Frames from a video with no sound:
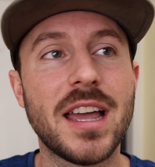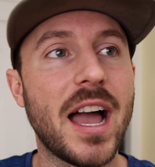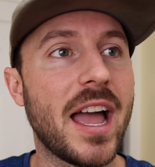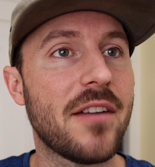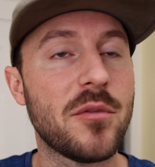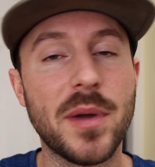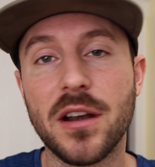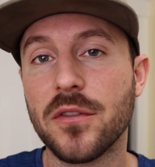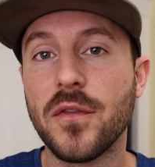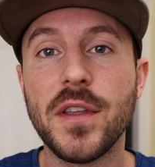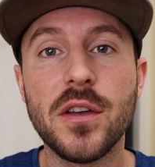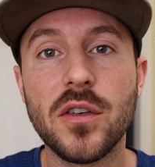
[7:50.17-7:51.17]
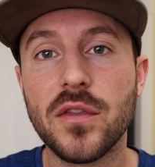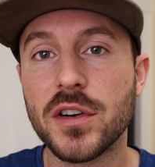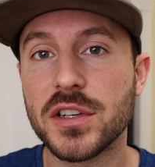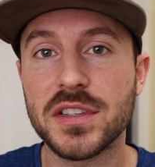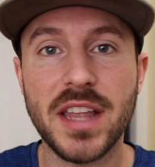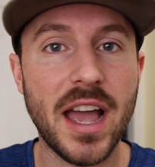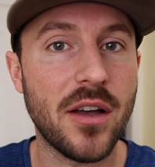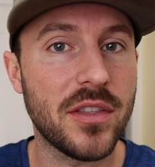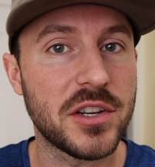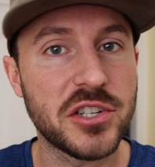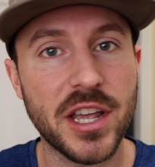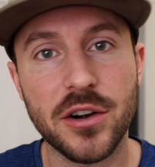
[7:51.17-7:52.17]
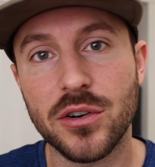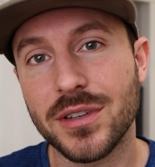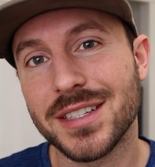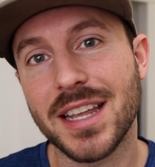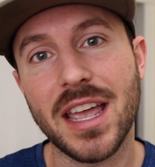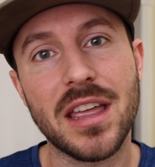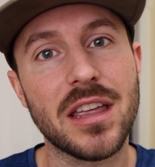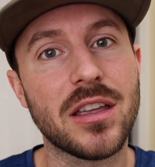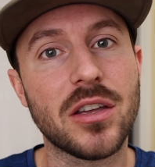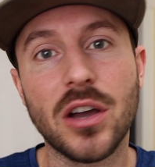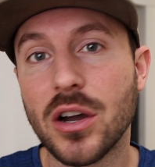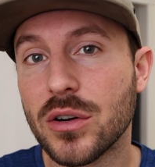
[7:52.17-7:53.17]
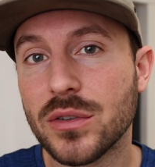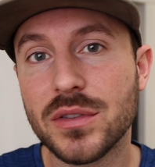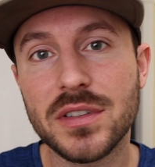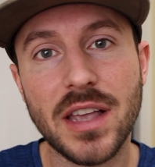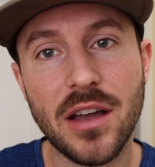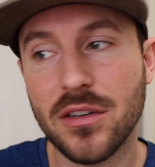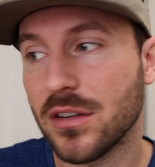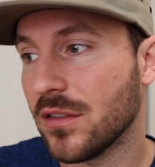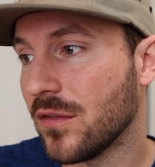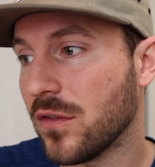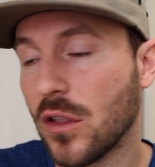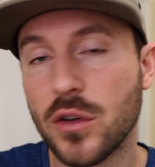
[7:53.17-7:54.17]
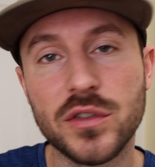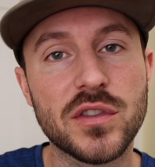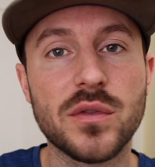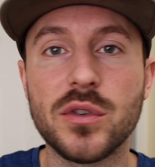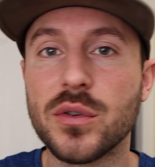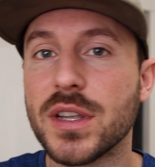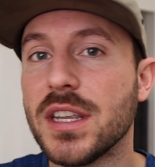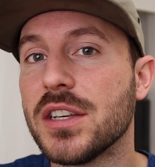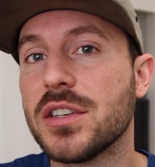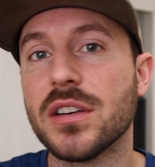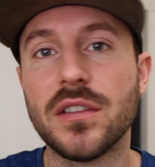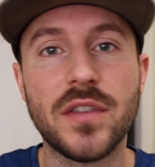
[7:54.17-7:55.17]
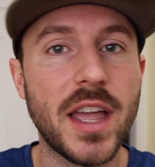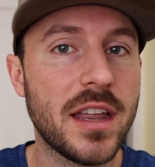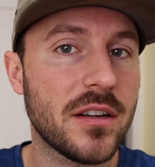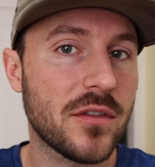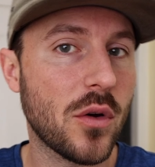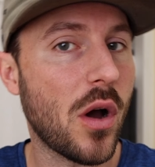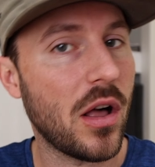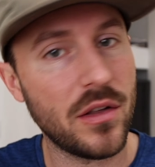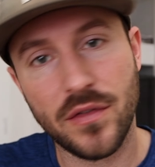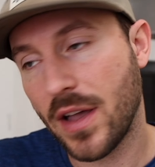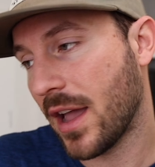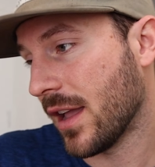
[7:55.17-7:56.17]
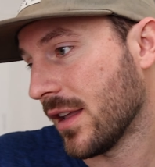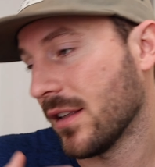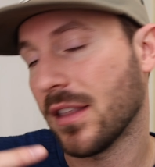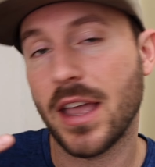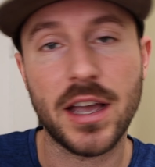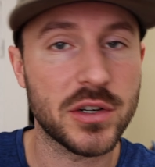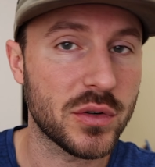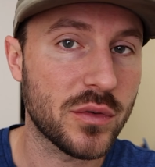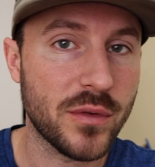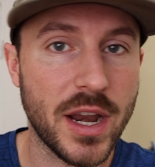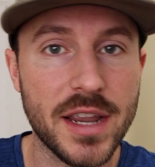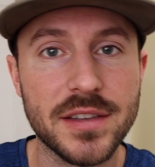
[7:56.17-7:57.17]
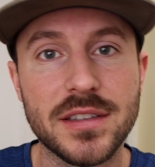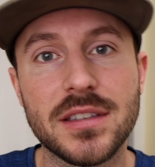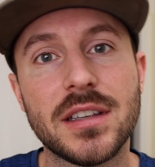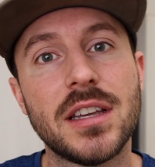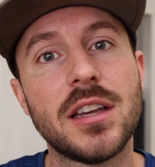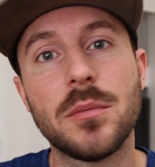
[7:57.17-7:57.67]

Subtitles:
I have a better feel for just how the general day goes, how it flows through each event, qualifying, the actual race,